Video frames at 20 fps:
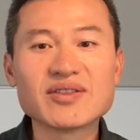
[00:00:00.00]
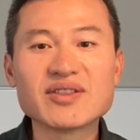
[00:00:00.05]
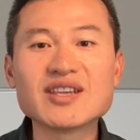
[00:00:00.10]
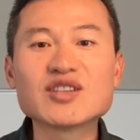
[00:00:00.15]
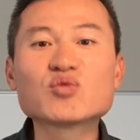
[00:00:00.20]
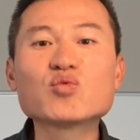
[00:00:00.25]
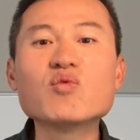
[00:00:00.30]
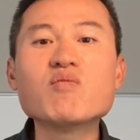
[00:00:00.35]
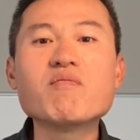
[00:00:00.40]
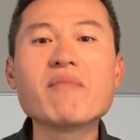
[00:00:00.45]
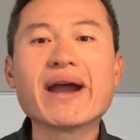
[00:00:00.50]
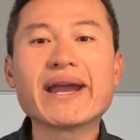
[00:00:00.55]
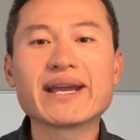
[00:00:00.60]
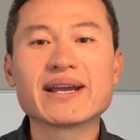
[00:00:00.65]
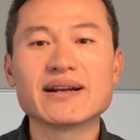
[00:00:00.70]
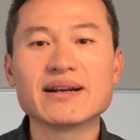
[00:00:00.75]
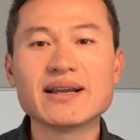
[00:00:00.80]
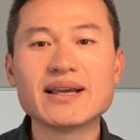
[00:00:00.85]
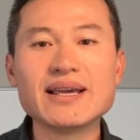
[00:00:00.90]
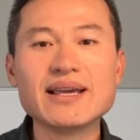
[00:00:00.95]
this will make
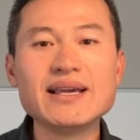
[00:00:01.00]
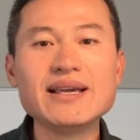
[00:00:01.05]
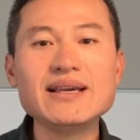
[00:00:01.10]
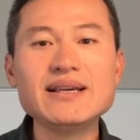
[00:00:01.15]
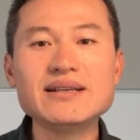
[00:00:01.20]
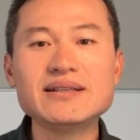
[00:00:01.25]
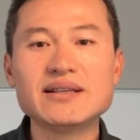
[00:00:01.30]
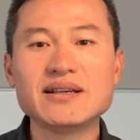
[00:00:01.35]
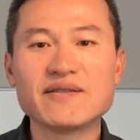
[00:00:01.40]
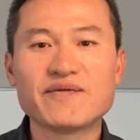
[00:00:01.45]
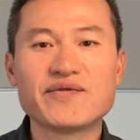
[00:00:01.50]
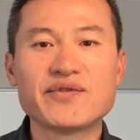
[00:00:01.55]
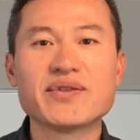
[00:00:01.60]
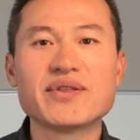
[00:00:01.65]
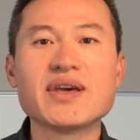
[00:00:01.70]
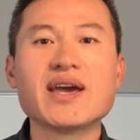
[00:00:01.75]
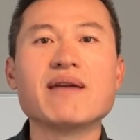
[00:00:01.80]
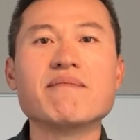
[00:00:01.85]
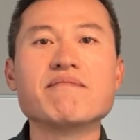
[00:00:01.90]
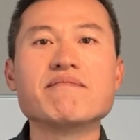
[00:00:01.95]
it easier for
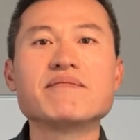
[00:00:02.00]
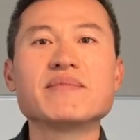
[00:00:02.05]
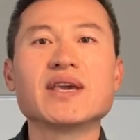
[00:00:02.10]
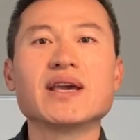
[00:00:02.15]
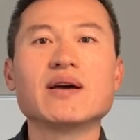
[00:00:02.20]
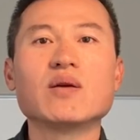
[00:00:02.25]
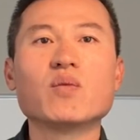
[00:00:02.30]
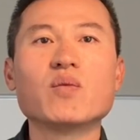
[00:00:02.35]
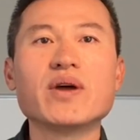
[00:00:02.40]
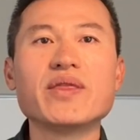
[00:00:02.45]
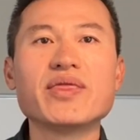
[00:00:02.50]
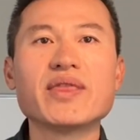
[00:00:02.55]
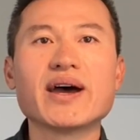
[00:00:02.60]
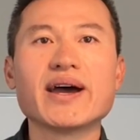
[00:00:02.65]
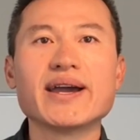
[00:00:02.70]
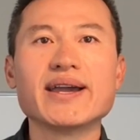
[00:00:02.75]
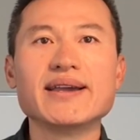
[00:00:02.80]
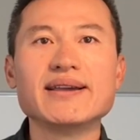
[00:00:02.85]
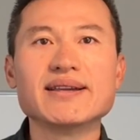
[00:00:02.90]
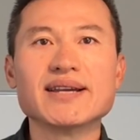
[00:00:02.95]
them, when
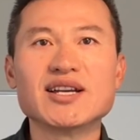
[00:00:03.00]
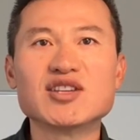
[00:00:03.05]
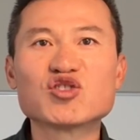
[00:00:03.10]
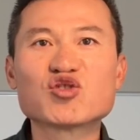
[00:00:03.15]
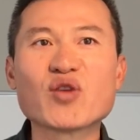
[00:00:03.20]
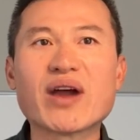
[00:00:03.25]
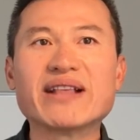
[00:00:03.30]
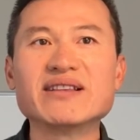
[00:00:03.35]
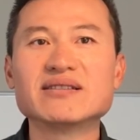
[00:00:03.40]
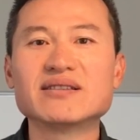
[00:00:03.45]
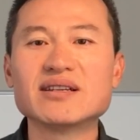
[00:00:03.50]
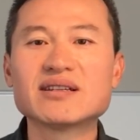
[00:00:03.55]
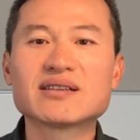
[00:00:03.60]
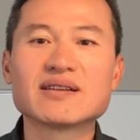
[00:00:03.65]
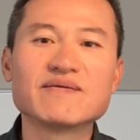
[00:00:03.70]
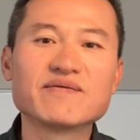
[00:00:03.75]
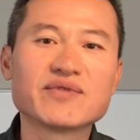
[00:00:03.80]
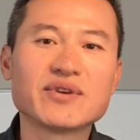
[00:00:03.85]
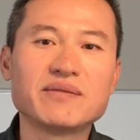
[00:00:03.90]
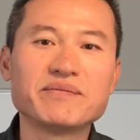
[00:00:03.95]
they
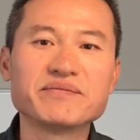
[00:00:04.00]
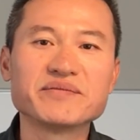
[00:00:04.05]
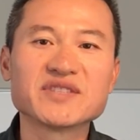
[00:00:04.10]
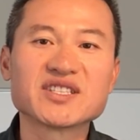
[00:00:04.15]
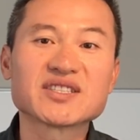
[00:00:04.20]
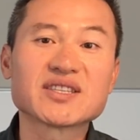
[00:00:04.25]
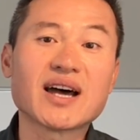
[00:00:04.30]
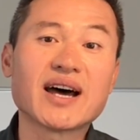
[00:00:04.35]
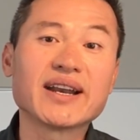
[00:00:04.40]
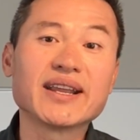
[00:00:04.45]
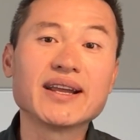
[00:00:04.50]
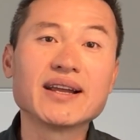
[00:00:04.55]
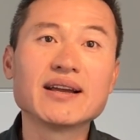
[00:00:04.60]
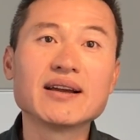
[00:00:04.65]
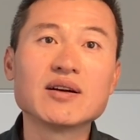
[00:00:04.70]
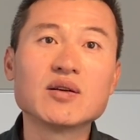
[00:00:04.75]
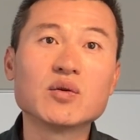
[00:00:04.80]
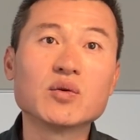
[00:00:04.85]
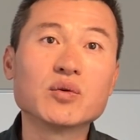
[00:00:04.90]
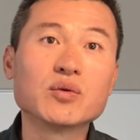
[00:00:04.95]
transition from
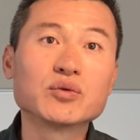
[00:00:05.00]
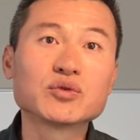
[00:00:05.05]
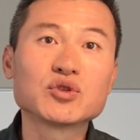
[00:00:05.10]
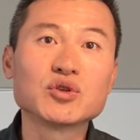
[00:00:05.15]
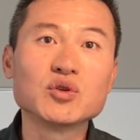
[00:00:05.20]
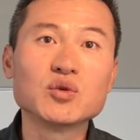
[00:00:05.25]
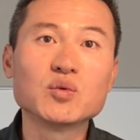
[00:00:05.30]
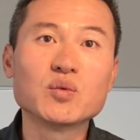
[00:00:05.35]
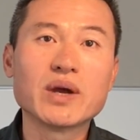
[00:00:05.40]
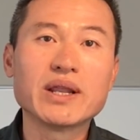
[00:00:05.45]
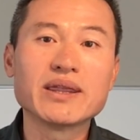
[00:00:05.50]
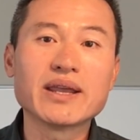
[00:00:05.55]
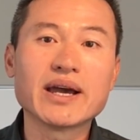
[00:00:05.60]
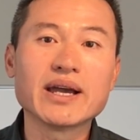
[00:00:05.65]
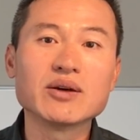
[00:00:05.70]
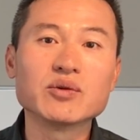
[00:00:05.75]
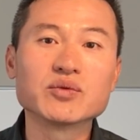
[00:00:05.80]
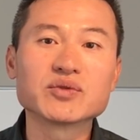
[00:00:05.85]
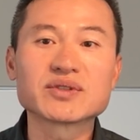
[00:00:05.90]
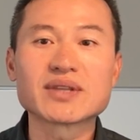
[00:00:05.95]
studying or to when
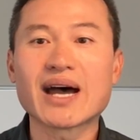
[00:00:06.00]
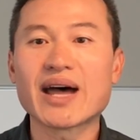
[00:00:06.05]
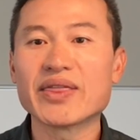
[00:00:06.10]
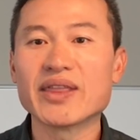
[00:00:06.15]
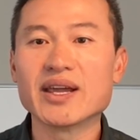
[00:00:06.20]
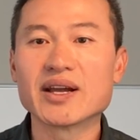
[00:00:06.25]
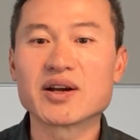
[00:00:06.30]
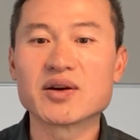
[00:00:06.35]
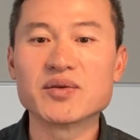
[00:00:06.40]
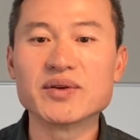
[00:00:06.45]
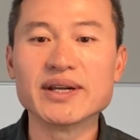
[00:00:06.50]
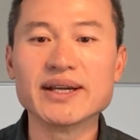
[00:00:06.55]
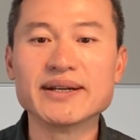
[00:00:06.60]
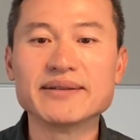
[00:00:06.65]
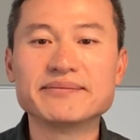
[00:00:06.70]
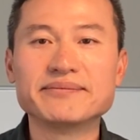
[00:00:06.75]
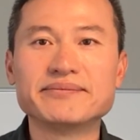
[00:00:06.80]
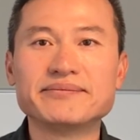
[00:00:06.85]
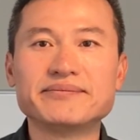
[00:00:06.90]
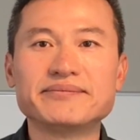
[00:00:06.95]
they will start their career.
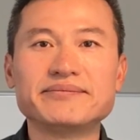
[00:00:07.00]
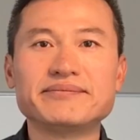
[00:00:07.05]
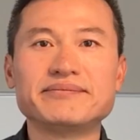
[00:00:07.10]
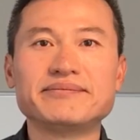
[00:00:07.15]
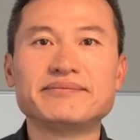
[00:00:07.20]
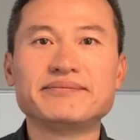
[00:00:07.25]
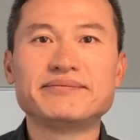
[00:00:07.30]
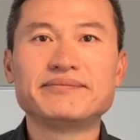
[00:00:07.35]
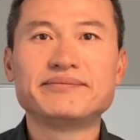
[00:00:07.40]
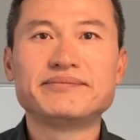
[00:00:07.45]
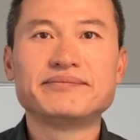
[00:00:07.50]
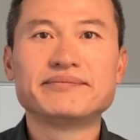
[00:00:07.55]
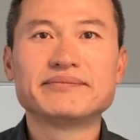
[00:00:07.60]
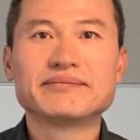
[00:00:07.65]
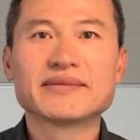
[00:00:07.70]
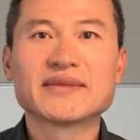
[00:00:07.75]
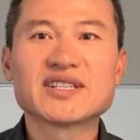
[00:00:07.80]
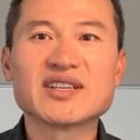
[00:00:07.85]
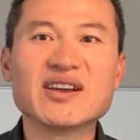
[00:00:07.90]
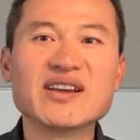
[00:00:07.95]

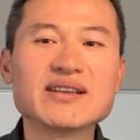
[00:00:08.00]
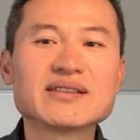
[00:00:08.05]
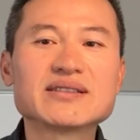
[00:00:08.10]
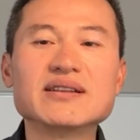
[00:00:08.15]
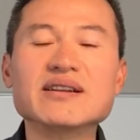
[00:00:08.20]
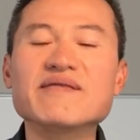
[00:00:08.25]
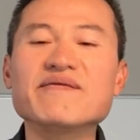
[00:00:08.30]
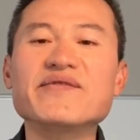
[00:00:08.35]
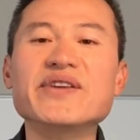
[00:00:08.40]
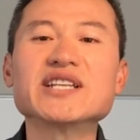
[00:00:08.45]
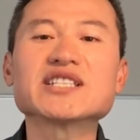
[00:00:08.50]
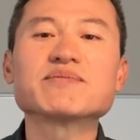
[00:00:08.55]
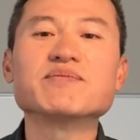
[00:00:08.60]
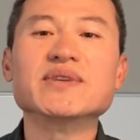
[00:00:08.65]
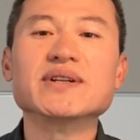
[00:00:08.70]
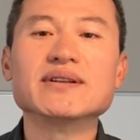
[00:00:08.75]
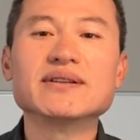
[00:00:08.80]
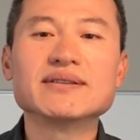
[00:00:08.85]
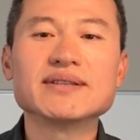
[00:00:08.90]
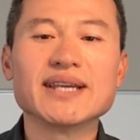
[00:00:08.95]
So it's an
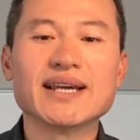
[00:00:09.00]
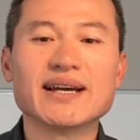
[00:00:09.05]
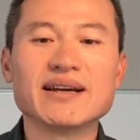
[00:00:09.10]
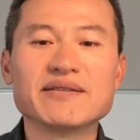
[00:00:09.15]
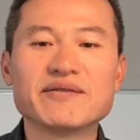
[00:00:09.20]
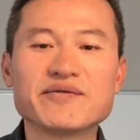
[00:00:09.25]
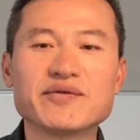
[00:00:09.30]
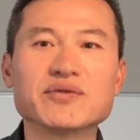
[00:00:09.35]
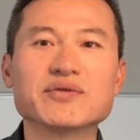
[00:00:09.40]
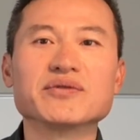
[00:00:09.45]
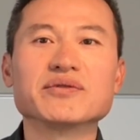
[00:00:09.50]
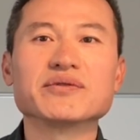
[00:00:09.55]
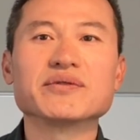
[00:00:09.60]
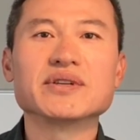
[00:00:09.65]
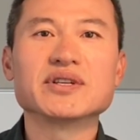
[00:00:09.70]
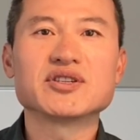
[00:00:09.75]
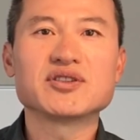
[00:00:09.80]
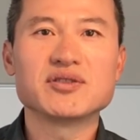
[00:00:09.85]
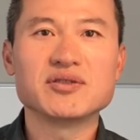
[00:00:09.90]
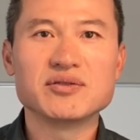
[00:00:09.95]
investment, for
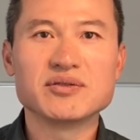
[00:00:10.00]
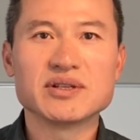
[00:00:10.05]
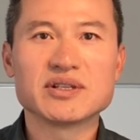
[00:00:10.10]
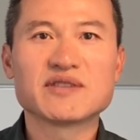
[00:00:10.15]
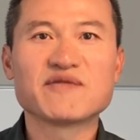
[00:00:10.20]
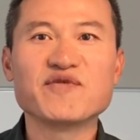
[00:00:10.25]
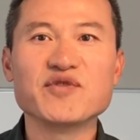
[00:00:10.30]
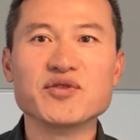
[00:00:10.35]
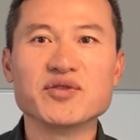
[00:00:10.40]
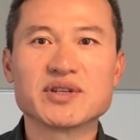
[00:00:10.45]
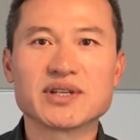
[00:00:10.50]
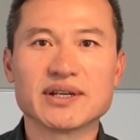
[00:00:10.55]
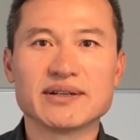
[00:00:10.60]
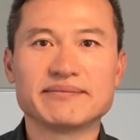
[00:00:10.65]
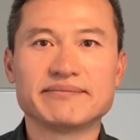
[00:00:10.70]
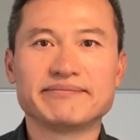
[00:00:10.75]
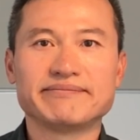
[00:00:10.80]
the students' future.